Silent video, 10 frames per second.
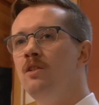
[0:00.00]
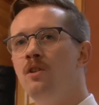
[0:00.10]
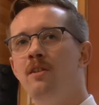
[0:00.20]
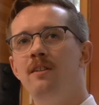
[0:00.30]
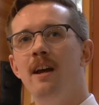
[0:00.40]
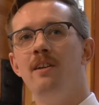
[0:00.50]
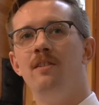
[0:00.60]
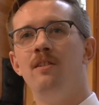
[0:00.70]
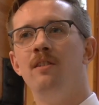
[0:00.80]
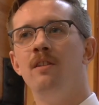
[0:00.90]
Just
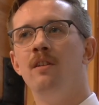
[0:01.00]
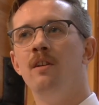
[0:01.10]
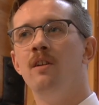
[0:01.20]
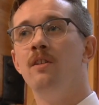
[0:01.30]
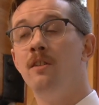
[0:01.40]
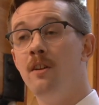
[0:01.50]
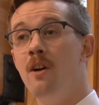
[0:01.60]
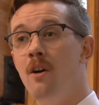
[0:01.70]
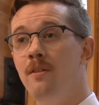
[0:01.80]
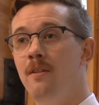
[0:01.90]
as
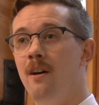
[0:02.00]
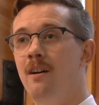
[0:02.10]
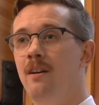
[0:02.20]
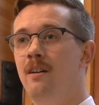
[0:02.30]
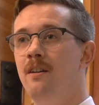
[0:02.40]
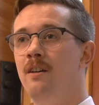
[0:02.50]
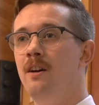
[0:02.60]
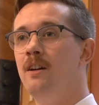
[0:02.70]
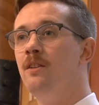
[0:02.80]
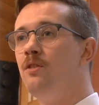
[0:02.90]
Siddhartha,
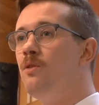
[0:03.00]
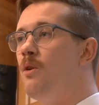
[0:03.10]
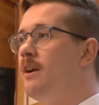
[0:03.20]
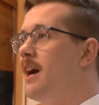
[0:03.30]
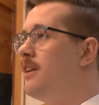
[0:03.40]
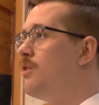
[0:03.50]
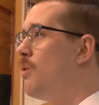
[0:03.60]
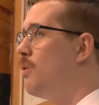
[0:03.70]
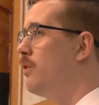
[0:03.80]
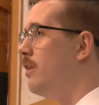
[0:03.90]
in the story I
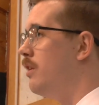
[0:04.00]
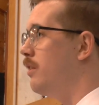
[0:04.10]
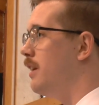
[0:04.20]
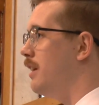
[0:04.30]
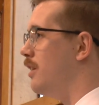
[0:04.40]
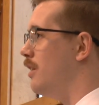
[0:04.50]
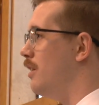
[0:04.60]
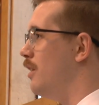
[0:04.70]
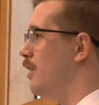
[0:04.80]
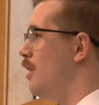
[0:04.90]
told earlier,
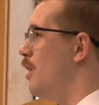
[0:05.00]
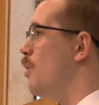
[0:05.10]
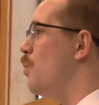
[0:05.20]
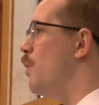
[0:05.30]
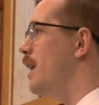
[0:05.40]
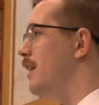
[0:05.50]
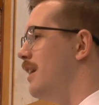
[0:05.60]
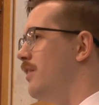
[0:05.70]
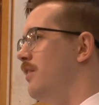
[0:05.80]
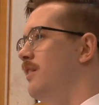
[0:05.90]

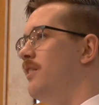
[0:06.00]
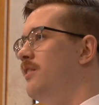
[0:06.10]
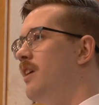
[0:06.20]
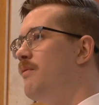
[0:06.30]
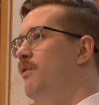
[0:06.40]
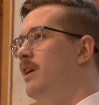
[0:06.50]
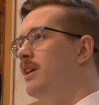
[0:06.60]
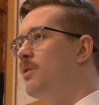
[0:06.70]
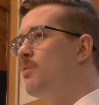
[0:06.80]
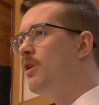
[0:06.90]
witnessed the suffering
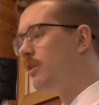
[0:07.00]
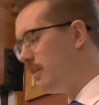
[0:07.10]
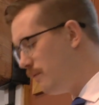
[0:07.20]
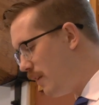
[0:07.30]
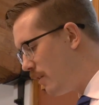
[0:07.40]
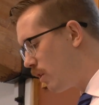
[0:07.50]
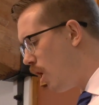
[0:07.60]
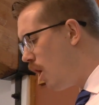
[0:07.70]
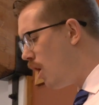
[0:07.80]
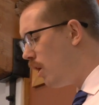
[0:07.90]
in the world and felt
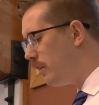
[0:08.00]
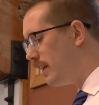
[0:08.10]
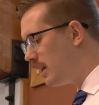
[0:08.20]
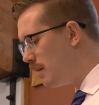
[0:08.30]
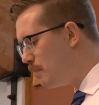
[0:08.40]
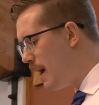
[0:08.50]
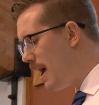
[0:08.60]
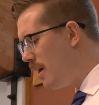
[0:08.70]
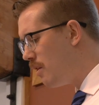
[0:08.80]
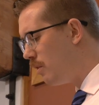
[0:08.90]
called and
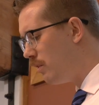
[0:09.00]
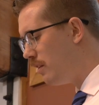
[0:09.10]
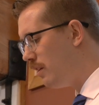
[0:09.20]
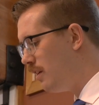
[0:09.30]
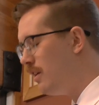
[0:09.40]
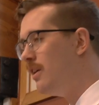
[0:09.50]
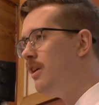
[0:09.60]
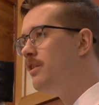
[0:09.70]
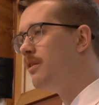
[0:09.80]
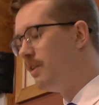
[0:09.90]
compelled
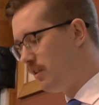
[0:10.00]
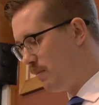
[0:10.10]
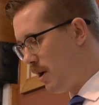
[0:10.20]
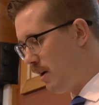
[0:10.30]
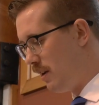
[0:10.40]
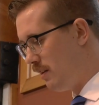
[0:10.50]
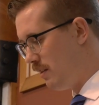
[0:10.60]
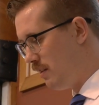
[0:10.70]
to respond.